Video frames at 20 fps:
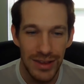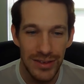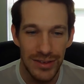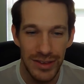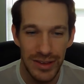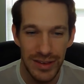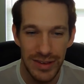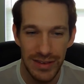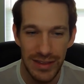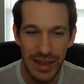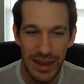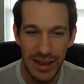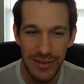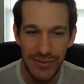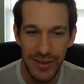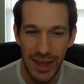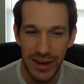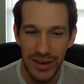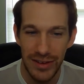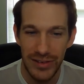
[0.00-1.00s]
So this is like
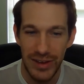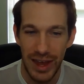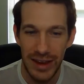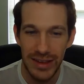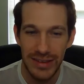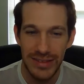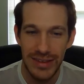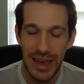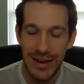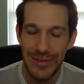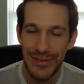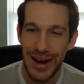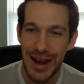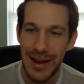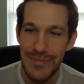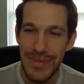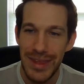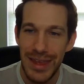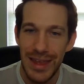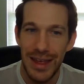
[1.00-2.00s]
a Vantage kind of set,
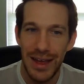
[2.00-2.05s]
right?